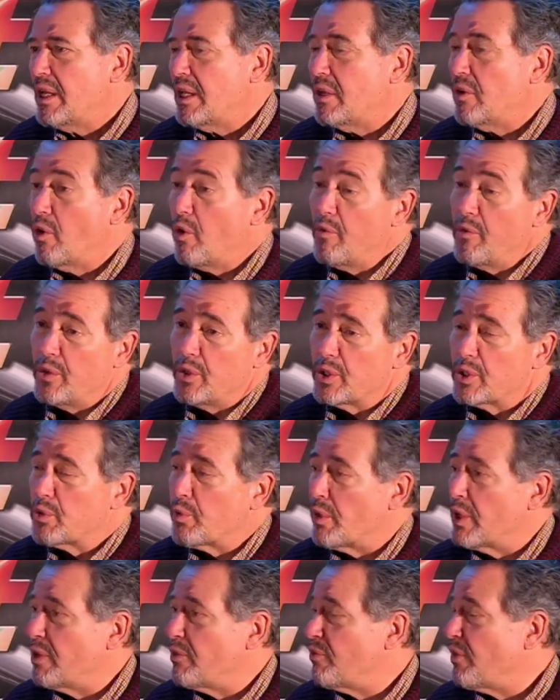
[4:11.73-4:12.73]
And over the
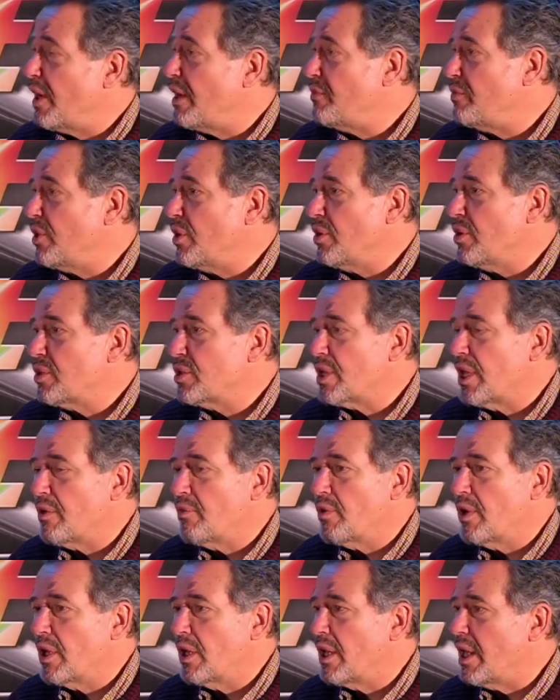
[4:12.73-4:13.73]
25 years, I
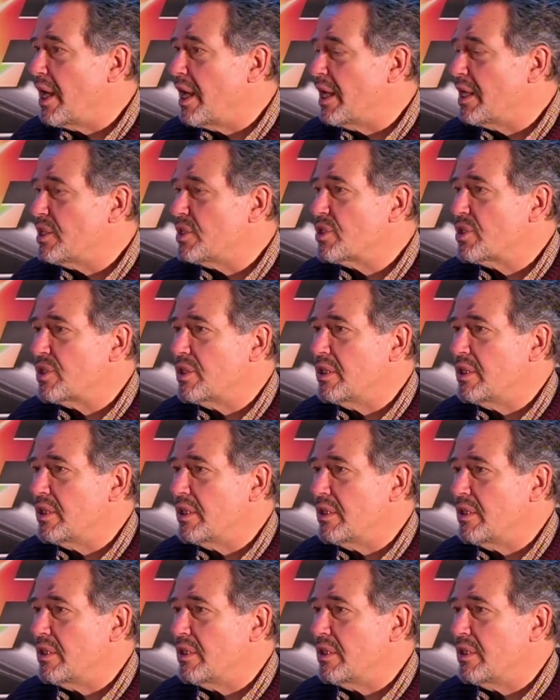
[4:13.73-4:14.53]
realized